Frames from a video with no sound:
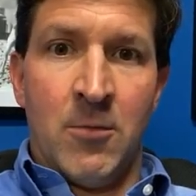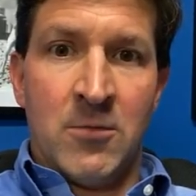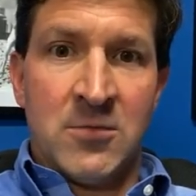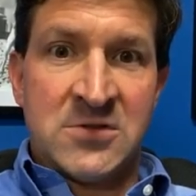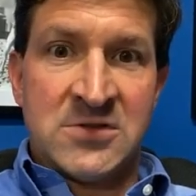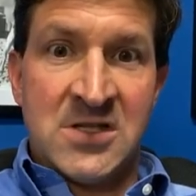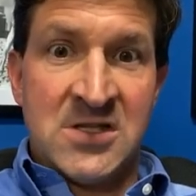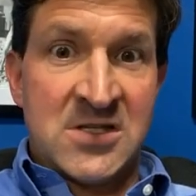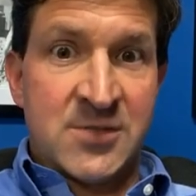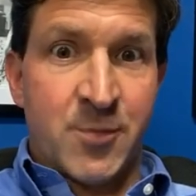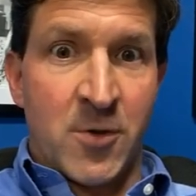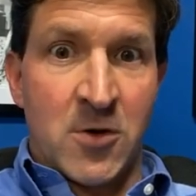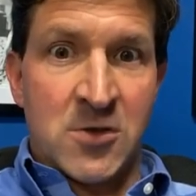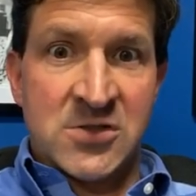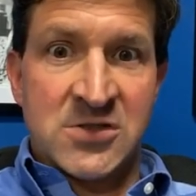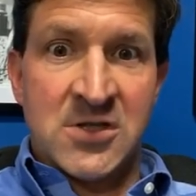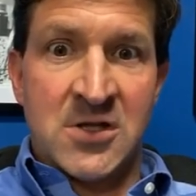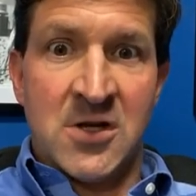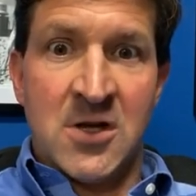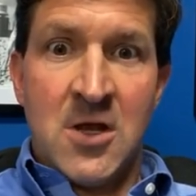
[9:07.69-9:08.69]
See this
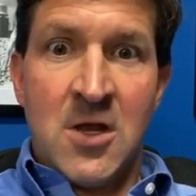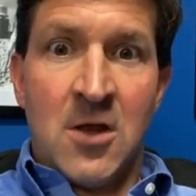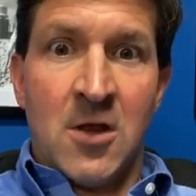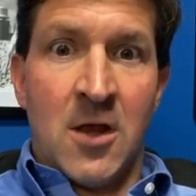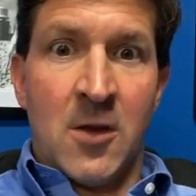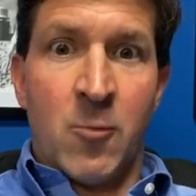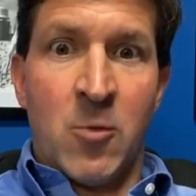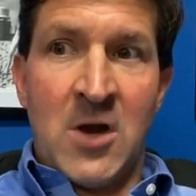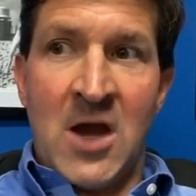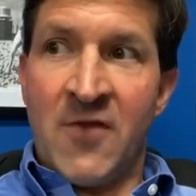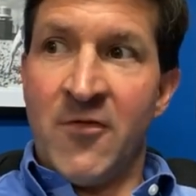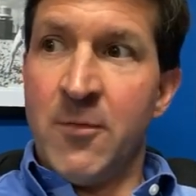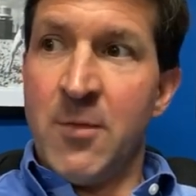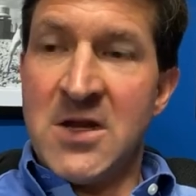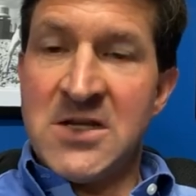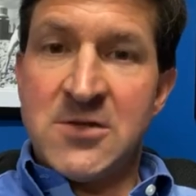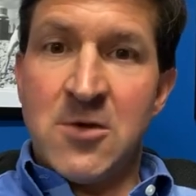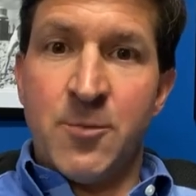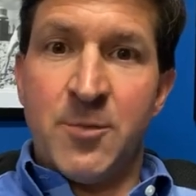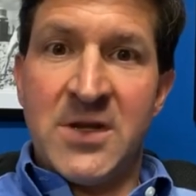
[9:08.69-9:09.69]
person. Like, when
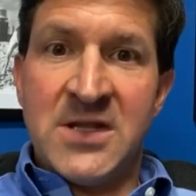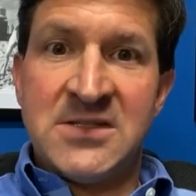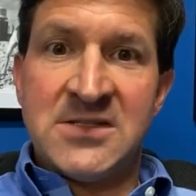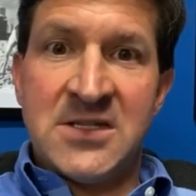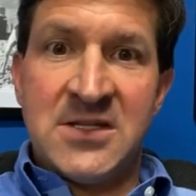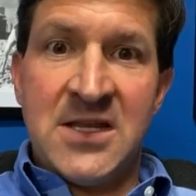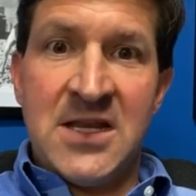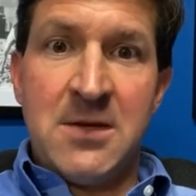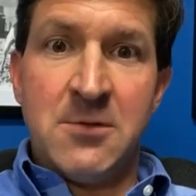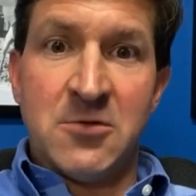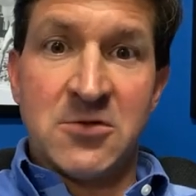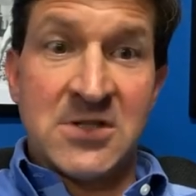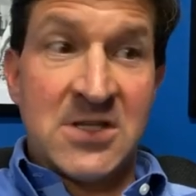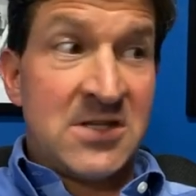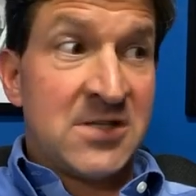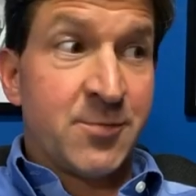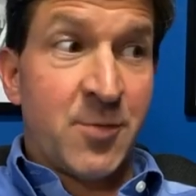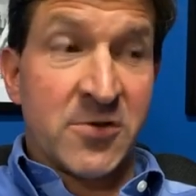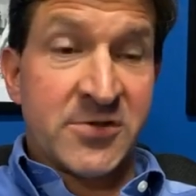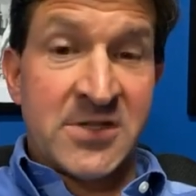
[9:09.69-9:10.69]
everybody's on pins and needles and
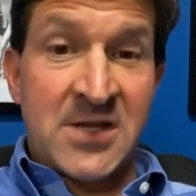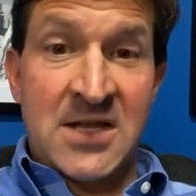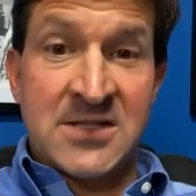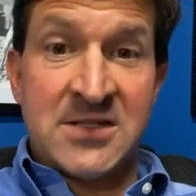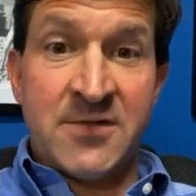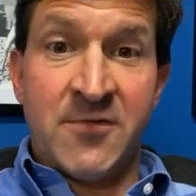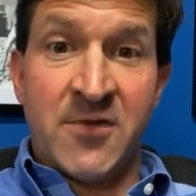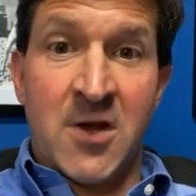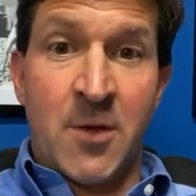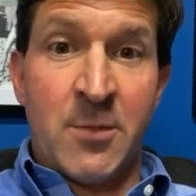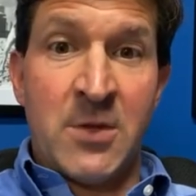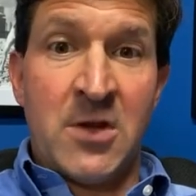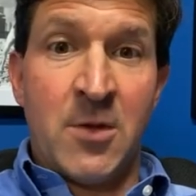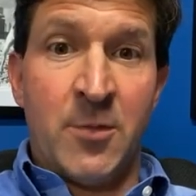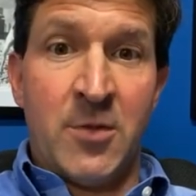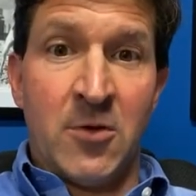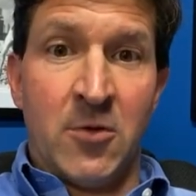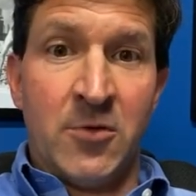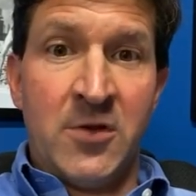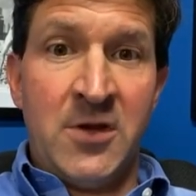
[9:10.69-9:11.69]
this person hasn't even come in the
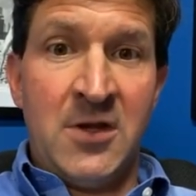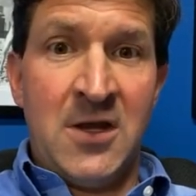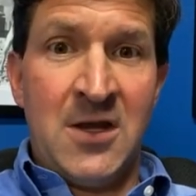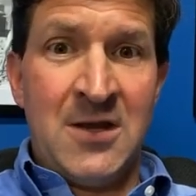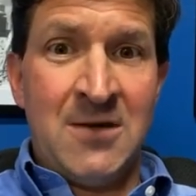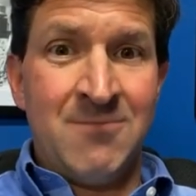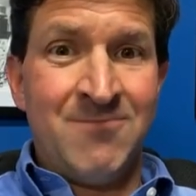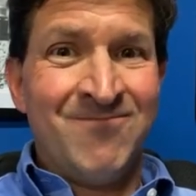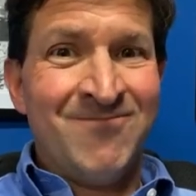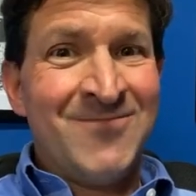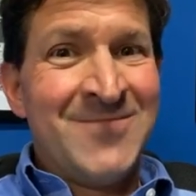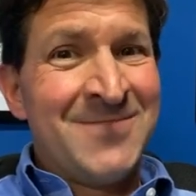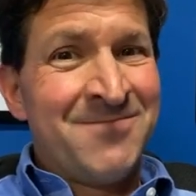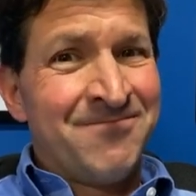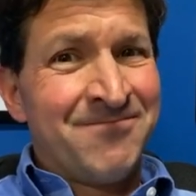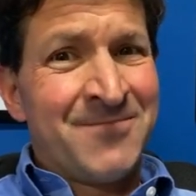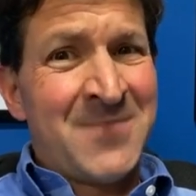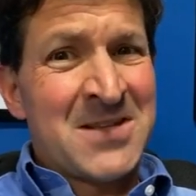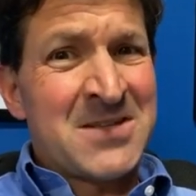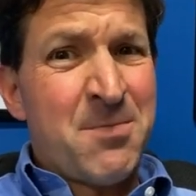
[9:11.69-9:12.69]
building yet,
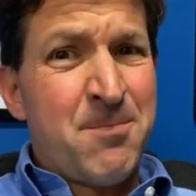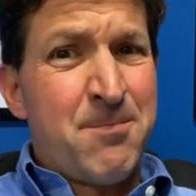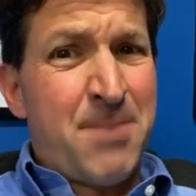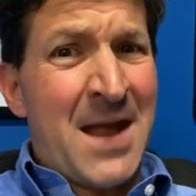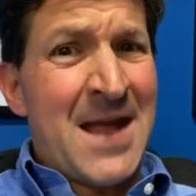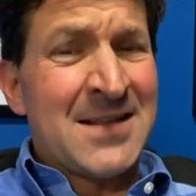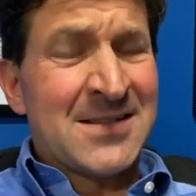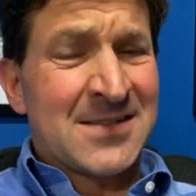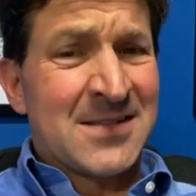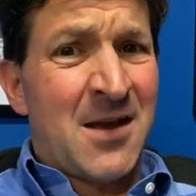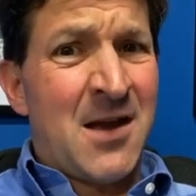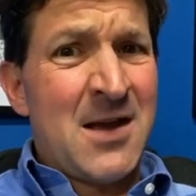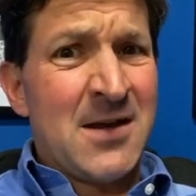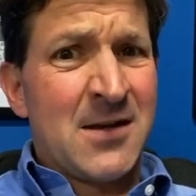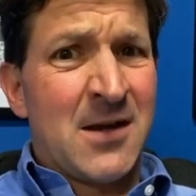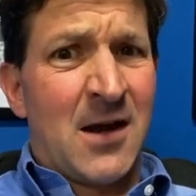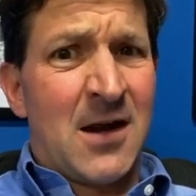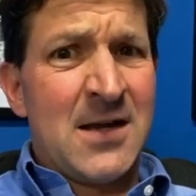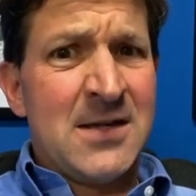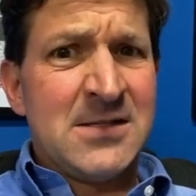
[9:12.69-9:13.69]
that's a bad sign,
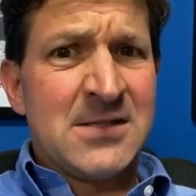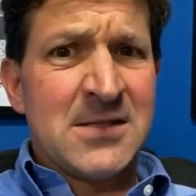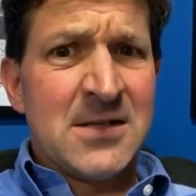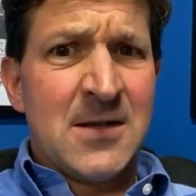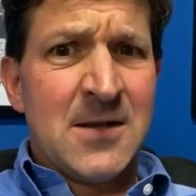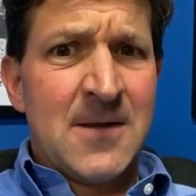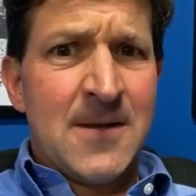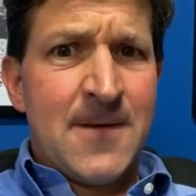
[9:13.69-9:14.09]
guys.